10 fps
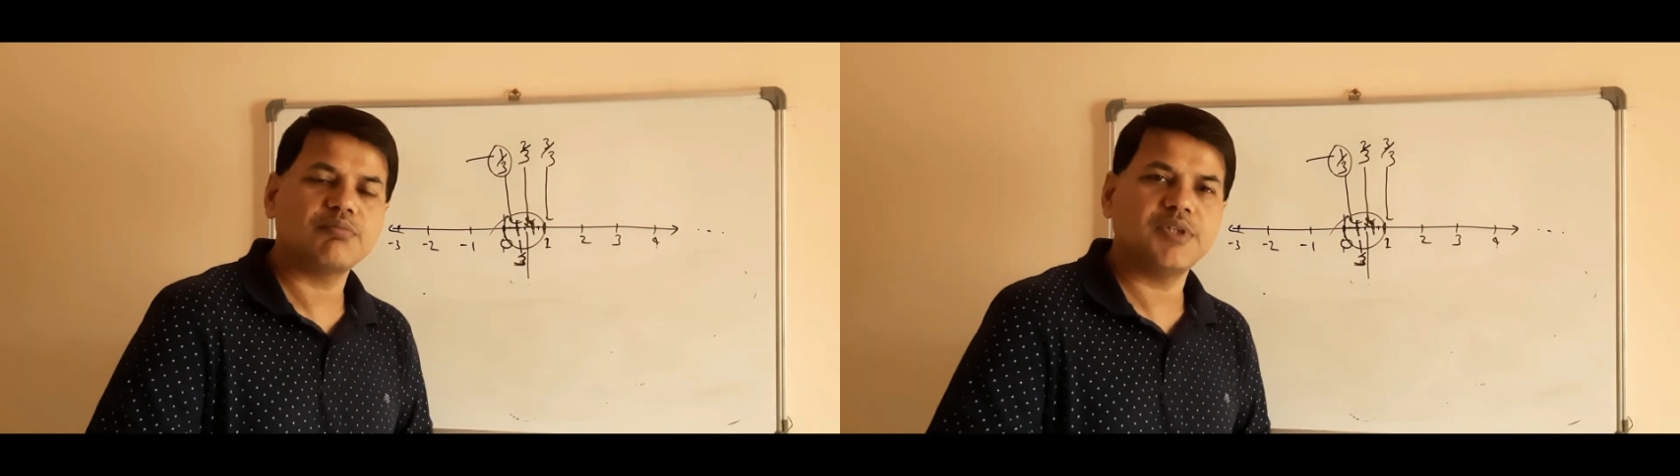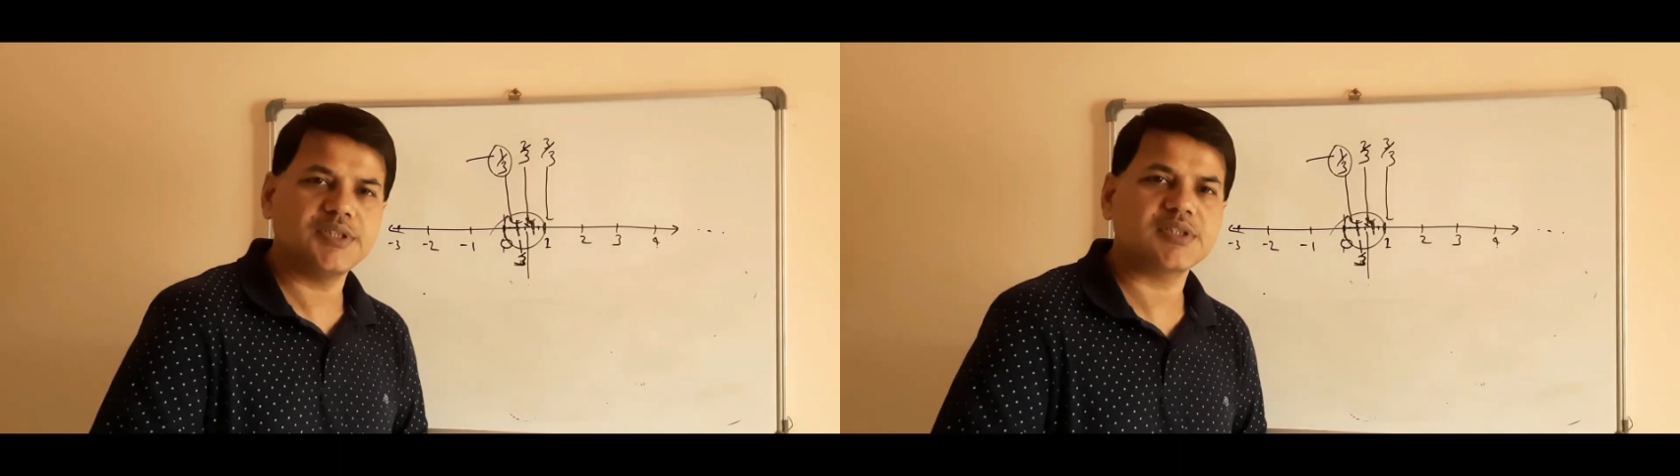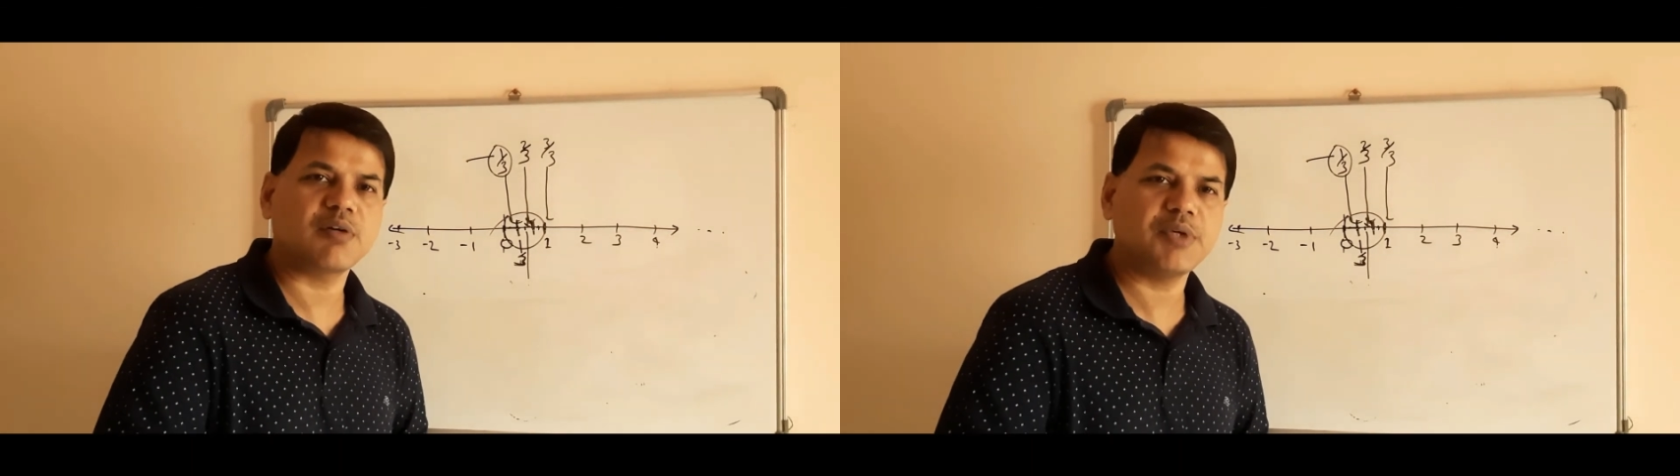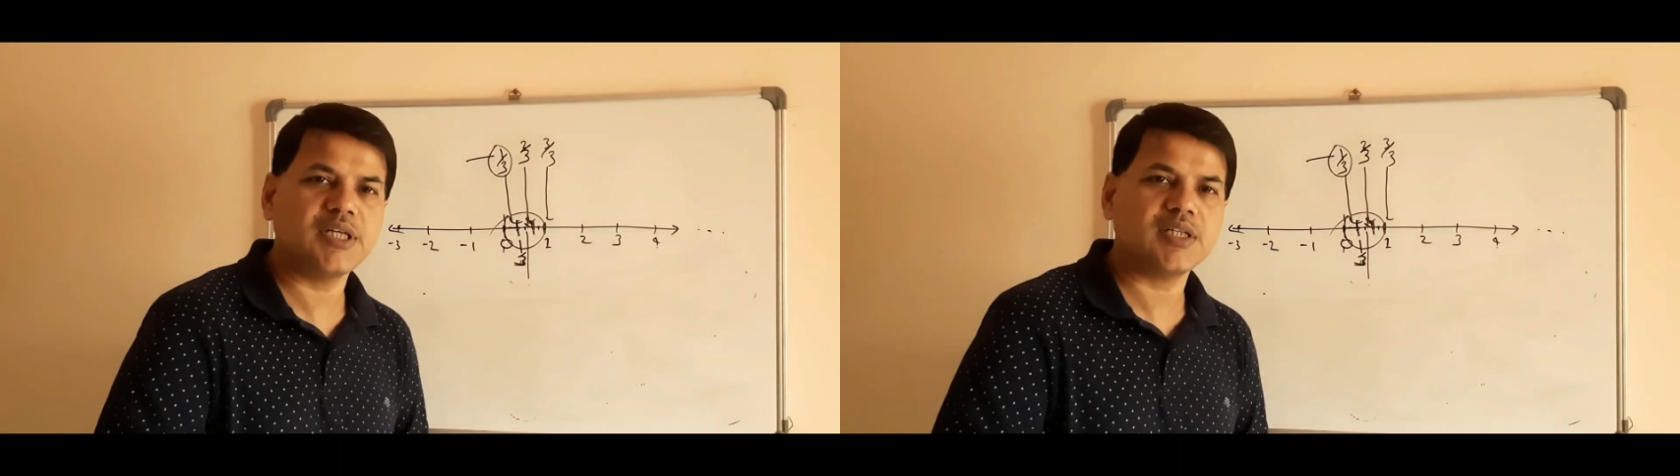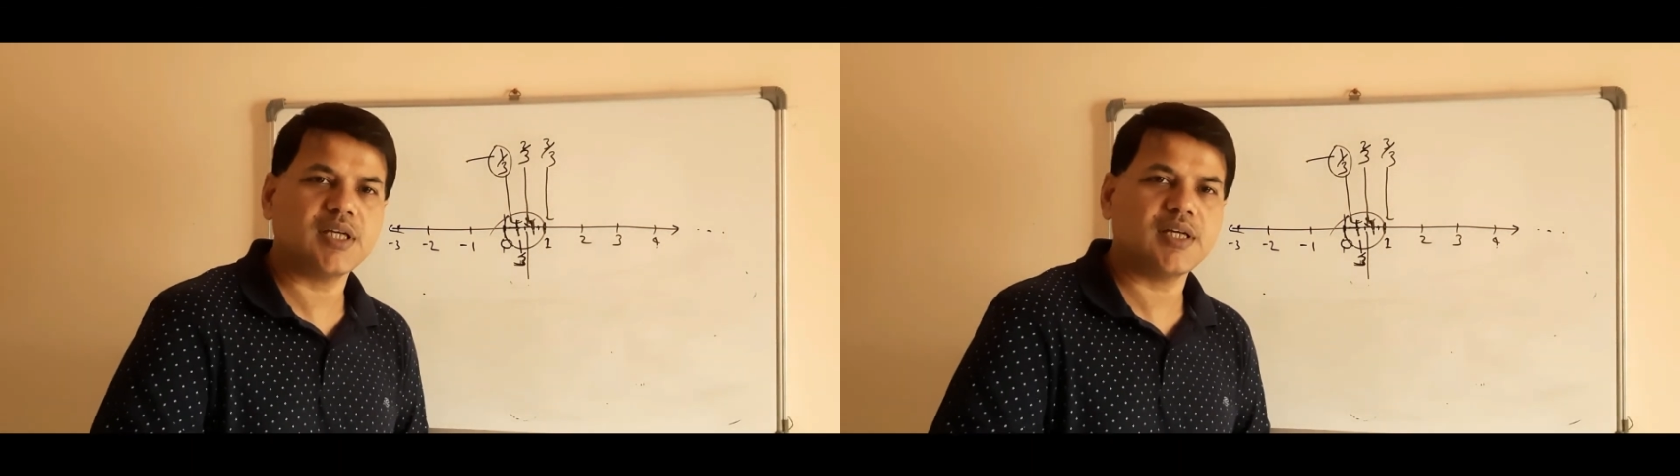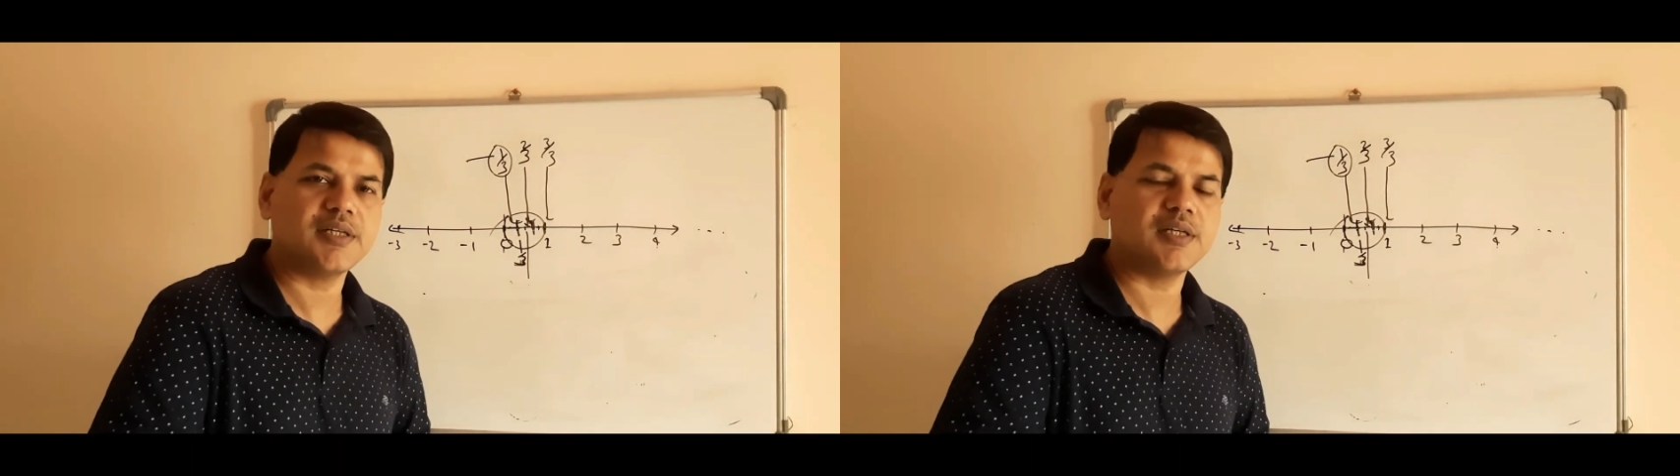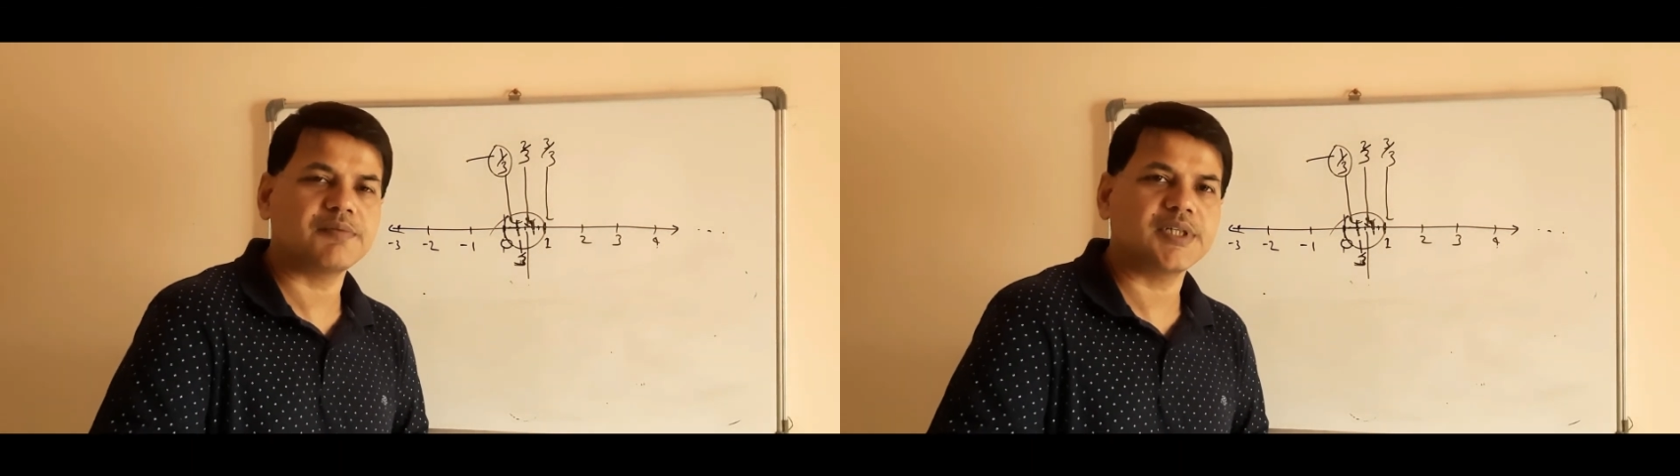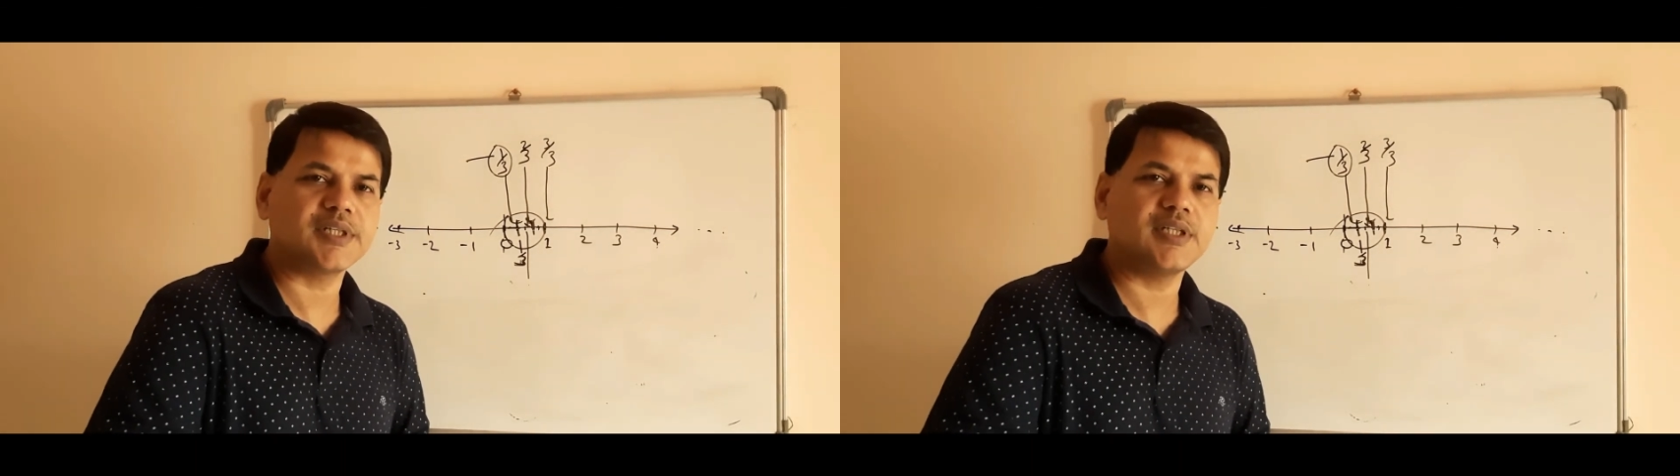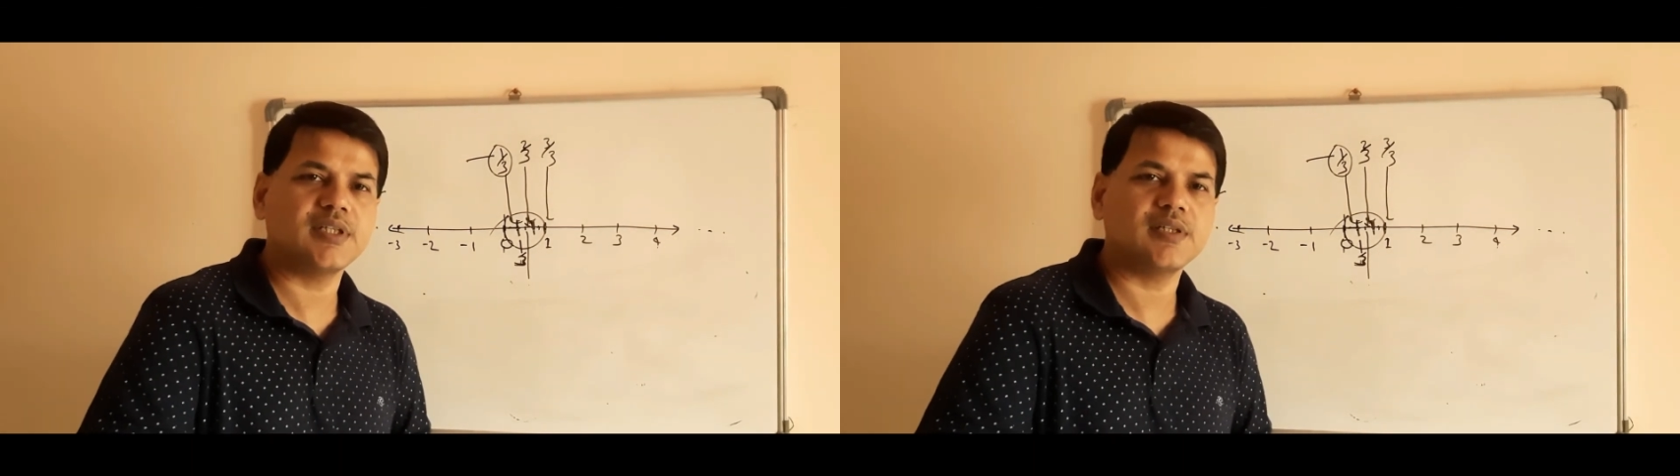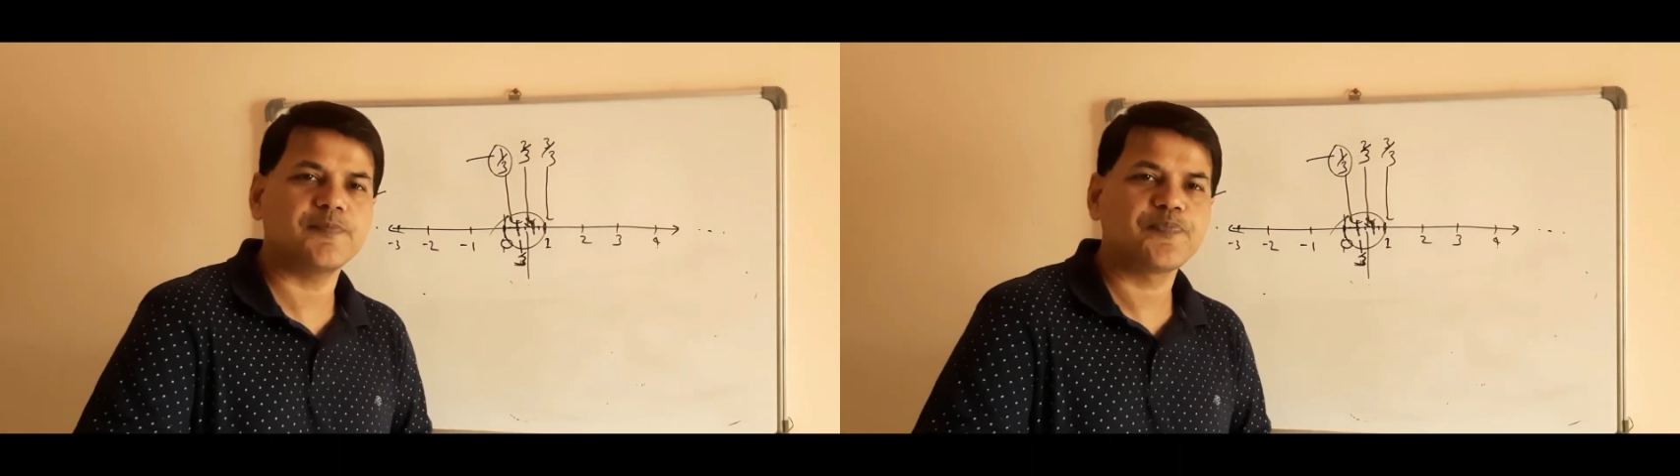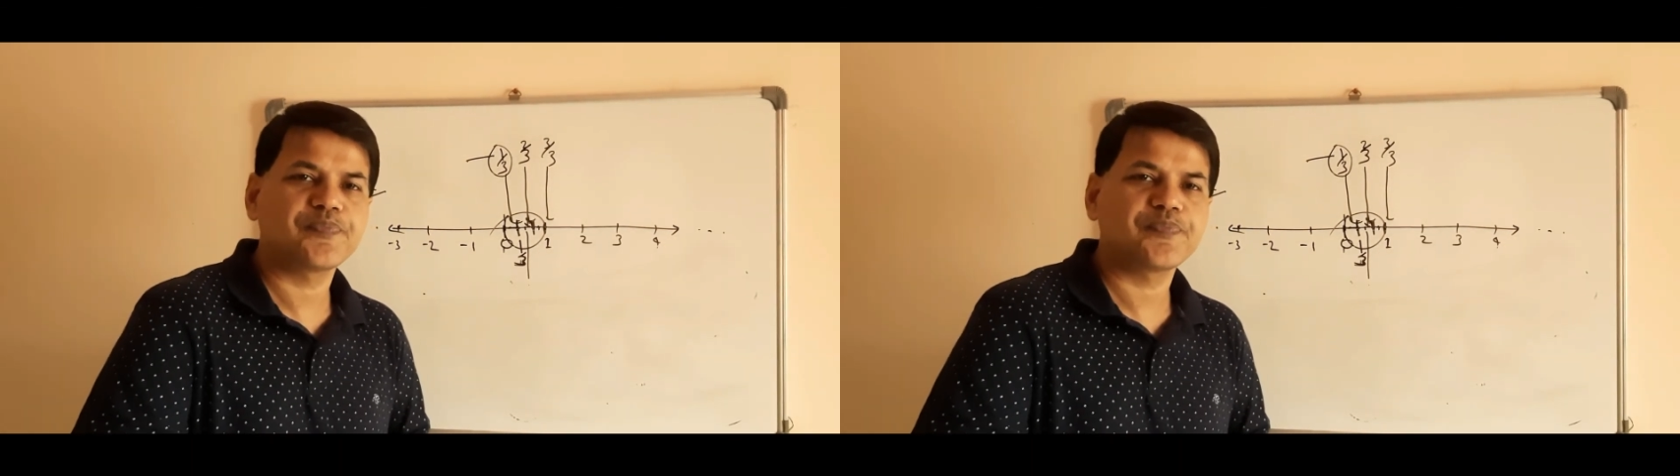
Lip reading: please comment, and definitely